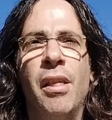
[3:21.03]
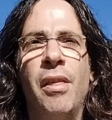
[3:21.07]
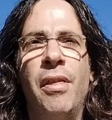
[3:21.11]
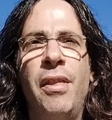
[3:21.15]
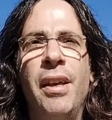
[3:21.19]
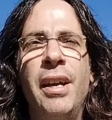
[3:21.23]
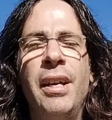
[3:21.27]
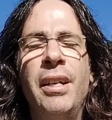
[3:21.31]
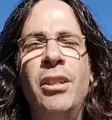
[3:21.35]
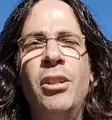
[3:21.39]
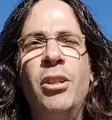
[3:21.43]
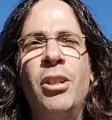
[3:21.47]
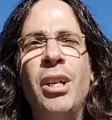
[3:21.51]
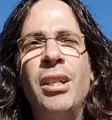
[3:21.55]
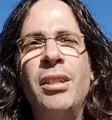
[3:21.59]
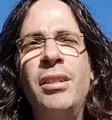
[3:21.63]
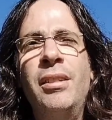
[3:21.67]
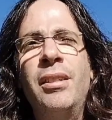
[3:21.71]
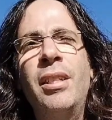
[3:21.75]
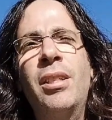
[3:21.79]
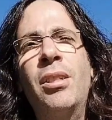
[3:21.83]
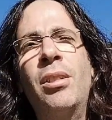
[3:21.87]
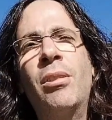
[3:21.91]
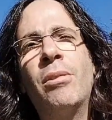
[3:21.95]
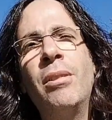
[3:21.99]
They
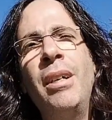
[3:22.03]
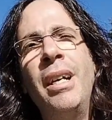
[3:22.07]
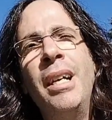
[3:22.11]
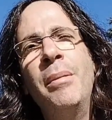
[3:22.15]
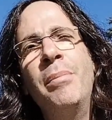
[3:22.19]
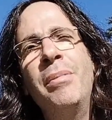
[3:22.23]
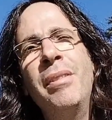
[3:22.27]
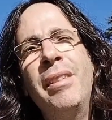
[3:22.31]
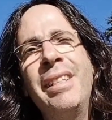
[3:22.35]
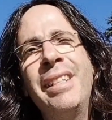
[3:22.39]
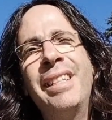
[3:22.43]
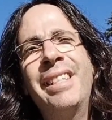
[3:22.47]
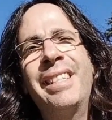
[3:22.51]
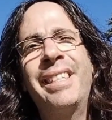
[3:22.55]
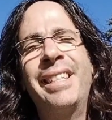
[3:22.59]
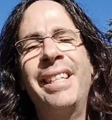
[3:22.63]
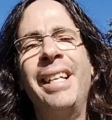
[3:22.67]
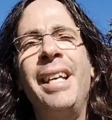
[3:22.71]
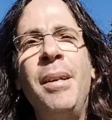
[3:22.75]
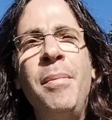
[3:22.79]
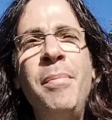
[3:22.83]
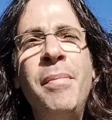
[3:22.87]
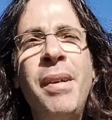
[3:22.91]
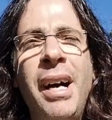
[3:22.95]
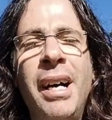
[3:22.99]
just describe the
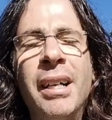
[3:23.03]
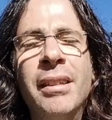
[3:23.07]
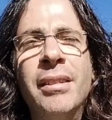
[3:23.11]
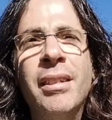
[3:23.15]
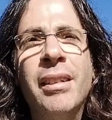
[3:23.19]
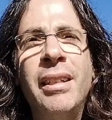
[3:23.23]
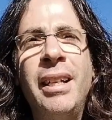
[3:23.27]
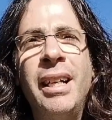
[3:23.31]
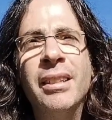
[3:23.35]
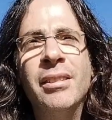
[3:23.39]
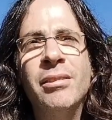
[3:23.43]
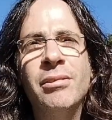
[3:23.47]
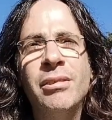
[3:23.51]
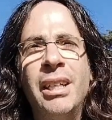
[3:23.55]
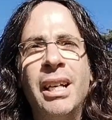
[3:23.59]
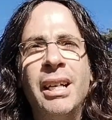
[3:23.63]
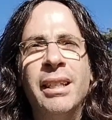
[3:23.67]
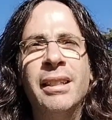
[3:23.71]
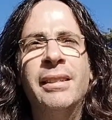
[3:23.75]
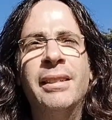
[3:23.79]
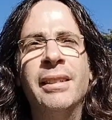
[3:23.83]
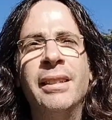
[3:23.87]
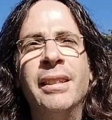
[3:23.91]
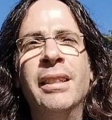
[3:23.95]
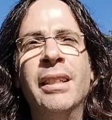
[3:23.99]
same underlying
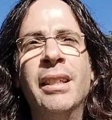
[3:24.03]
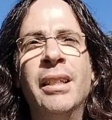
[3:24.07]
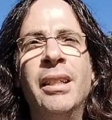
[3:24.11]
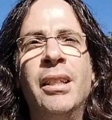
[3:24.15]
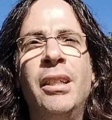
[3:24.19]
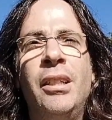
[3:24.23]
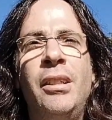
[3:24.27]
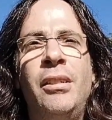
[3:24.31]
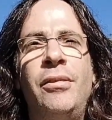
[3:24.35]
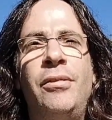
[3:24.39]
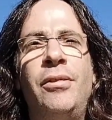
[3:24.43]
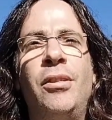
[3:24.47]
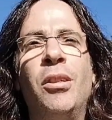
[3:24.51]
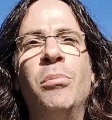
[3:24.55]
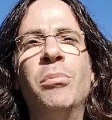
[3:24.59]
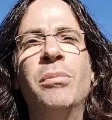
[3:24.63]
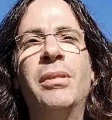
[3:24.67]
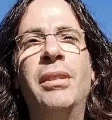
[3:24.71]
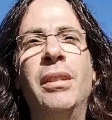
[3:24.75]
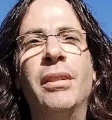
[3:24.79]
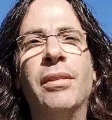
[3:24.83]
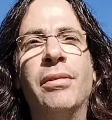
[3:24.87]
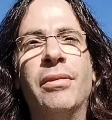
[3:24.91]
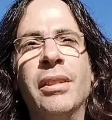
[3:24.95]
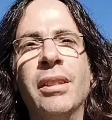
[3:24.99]
reality
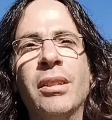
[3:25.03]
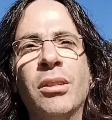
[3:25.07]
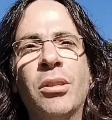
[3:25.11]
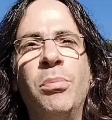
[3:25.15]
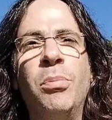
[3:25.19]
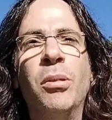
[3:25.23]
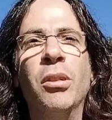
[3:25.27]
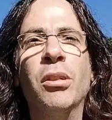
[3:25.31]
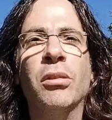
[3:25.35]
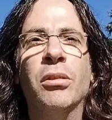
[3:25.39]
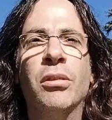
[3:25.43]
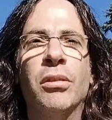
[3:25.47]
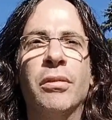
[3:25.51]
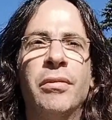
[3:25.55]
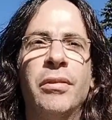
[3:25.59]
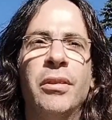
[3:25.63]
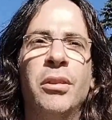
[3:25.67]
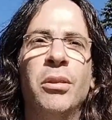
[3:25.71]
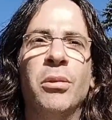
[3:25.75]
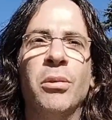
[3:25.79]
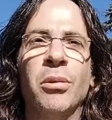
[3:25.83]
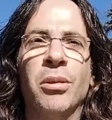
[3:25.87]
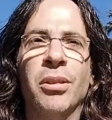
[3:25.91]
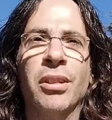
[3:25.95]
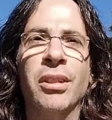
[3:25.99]
from different point of
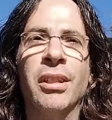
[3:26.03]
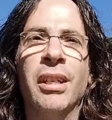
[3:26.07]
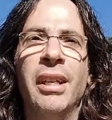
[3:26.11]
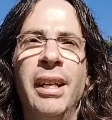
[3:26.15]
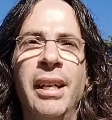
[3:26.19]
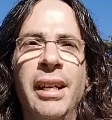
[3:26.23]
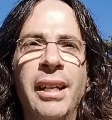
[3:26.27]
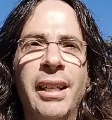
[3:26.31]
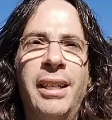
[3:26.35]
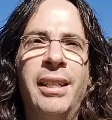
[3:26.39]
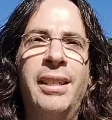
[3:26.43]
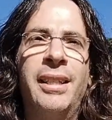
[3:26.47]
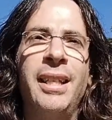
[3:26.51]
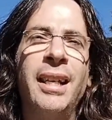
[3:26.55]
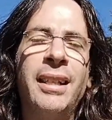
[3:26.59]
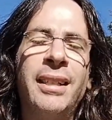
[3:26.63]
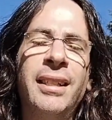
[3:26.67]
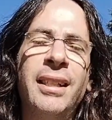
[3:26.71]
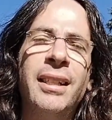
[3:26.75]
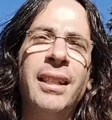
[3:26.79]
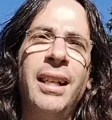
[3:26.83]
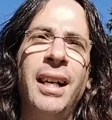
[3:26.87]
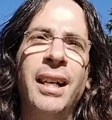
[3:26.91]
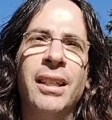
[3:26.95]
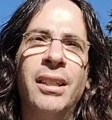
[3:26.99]
views.
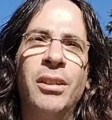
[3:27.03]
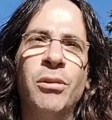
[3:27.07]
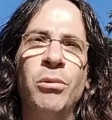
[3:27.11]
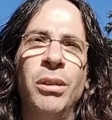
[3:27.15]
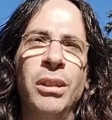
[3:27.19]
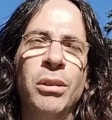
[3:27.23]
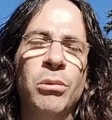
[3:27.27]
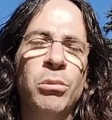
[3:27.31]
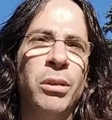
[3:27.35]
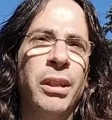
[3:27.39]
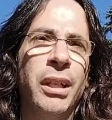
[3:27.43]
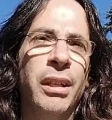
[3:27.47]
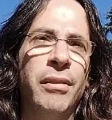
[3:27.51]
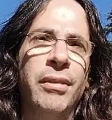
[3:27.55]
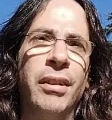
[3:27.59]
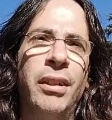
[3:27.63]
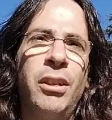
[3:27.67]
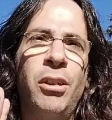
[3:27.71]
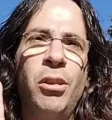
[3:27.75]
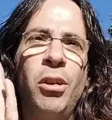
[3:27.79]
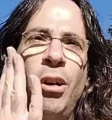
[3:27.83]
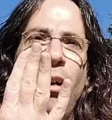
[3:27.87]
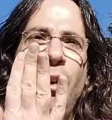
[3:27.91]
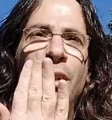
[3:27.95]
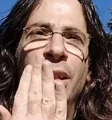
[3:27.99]
Exactly like when we have a
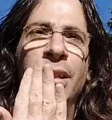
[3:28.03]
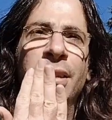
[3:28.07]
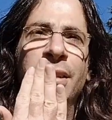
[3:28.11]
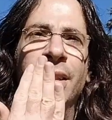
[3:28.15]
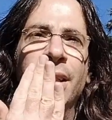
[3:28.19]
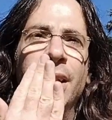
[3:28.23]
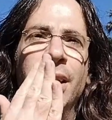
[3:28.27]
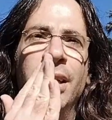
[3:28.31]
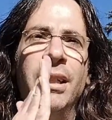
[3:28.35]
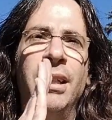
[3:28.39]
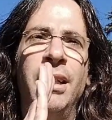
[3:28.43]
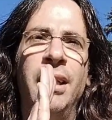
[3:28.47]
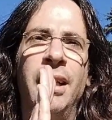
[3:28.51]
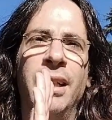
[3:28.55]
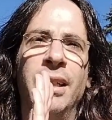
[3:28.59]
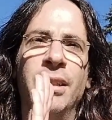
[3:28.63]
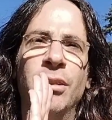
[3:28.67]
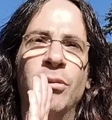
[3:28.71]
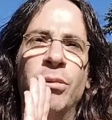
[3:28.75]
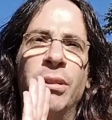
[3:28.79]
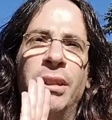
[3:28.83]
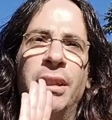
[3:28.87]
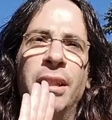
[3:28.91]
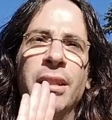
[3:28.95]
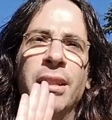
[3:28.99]
coin
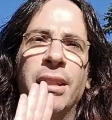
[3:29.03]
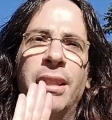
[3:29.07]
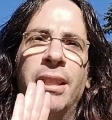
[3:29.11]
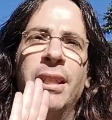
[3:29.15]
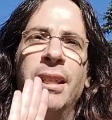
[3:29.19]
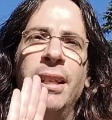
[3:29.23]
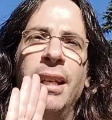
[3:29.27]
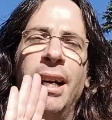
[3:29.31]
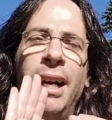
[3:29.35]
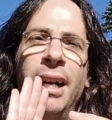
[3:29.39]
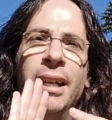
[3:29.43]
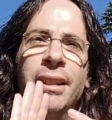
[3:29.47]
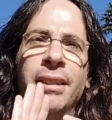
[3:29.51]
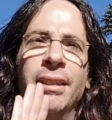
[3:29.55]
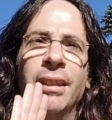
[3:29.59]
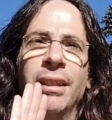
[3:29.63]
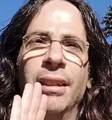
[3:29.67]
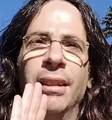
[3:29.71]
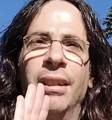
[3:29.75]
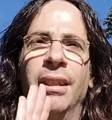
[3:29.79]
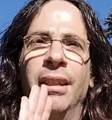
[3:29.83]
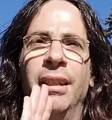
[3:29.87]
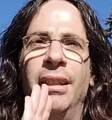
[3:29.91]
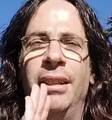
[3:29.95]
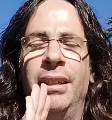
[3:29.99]
and we can see
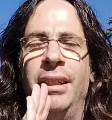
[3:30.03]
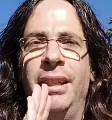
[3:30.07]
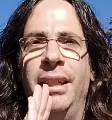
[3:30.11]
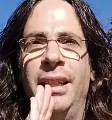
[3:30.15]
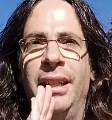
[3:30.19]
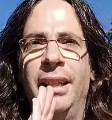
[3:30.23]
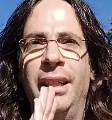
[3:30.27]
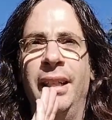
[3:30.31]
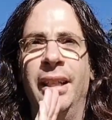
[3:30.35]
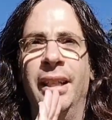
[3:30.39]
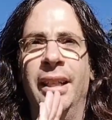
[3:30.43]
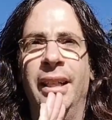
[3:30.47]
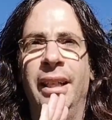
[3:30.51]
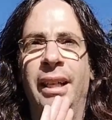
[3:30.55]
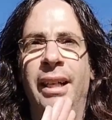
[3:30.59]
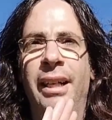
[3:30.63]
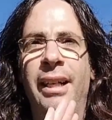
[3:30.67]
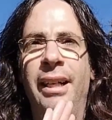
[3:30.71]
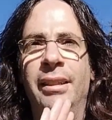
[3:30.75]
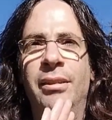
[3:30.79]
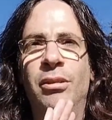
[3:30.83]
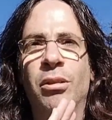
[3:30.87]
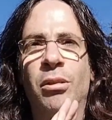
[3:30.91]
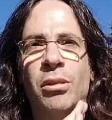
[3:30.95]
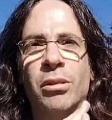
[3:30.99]
either a
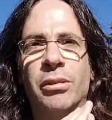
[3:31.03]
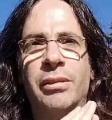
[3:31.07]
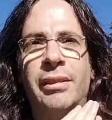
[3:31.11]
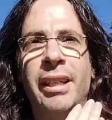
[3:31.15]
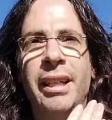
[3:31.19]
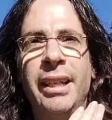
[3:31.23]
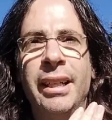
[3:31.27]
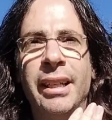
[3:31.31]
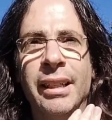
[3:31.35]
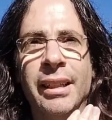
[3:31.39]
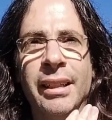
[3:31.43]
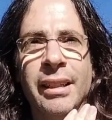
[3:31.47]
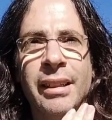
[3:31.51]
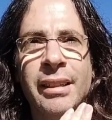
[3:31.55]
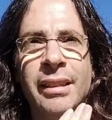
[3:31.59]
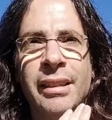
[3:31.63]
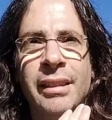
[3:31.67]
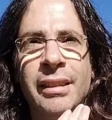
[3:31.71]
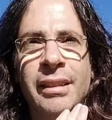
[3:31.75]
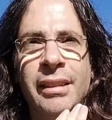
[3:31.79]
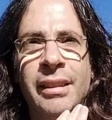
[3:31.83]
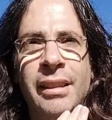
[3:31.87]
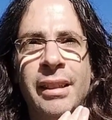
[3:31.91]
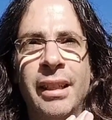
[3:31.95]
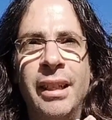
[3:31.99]
head or tail,
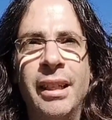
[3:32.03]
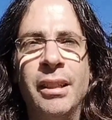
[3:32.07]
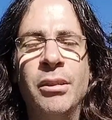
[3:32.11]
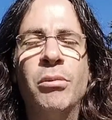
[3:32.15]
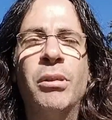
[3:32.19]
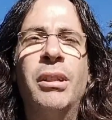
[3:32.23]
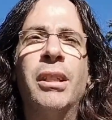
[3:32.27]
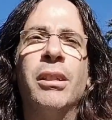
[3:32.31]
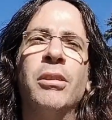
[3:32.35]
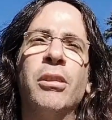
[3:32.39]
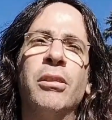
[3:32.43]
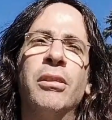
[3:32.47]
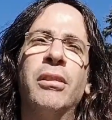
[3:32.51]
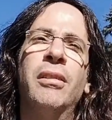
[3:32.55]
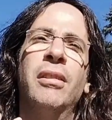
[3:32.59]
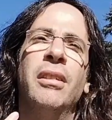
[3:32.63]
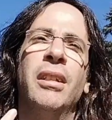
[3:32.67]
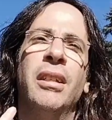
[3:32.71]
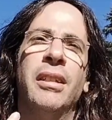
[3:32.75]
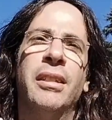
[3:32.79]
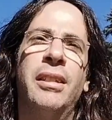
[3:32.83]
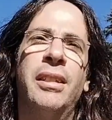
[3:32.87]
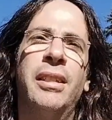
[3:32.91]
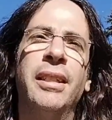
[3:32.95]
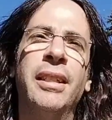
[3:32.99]
and we cannot
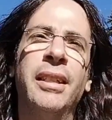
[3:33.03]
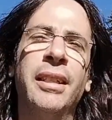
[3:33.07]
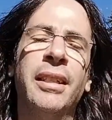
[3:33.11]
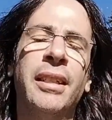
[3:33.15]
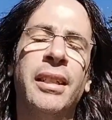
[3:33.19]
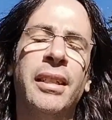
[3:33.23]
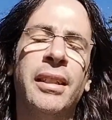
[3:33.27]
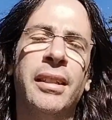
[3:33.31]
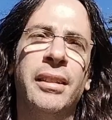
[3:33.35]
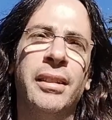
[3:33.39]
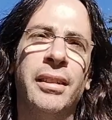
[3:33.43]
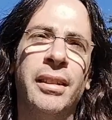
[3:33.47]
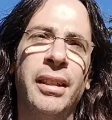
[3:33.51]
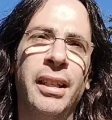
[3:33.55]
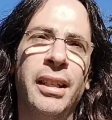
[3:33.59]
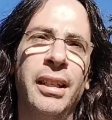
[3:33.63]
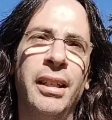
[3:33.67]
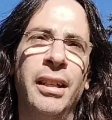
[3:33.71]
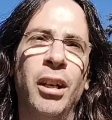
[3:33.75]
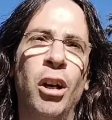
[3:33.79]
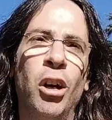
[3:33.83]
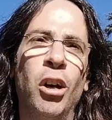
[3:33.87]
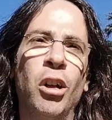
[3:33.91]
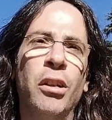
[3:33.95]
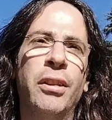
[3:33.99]
see
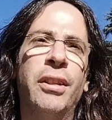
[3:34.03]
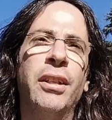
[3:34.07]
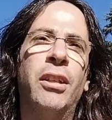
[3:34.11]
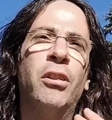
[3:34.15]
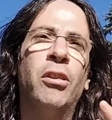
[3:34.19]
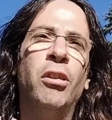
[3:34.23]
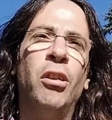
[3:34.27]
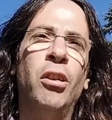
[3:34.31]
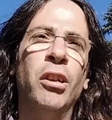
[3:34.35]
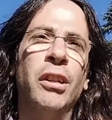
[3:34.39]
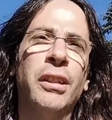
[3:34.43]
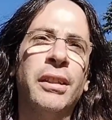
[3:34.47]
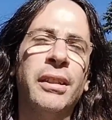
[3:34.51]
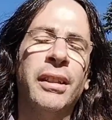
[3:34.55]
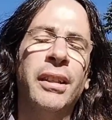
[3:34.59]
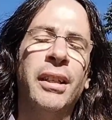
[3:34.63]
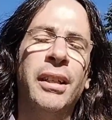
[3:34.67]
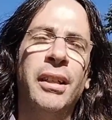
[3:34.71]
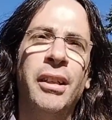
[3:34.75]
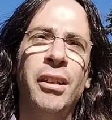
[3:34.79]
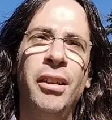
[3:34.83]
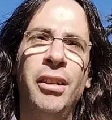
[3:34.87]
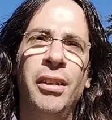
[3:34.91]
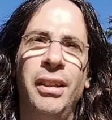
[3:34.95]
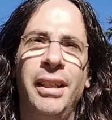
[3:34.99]
all the coin
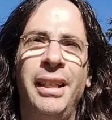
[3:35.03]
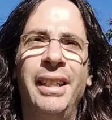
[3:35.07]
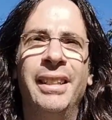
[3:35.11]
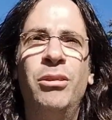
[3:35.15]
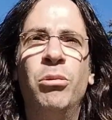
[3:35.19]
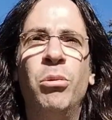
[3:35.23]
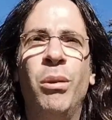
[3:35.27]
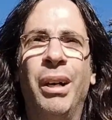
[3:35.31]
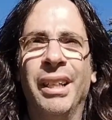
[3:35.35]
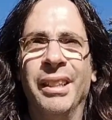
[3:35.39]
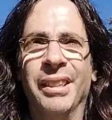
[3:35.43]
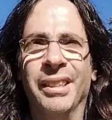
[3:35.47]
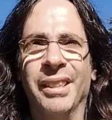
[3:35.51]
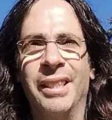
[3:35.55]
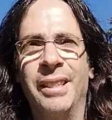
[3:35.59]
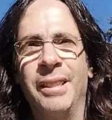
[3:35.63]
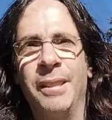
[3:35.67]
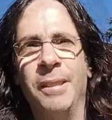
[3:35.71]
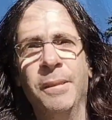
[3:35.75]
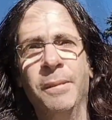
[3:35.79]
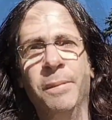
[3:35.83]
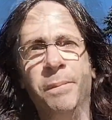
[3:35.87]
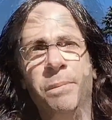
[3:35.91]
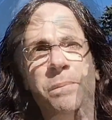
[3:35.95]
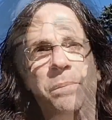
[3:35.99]
at
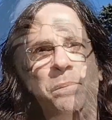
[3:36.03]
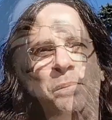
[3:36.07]
once.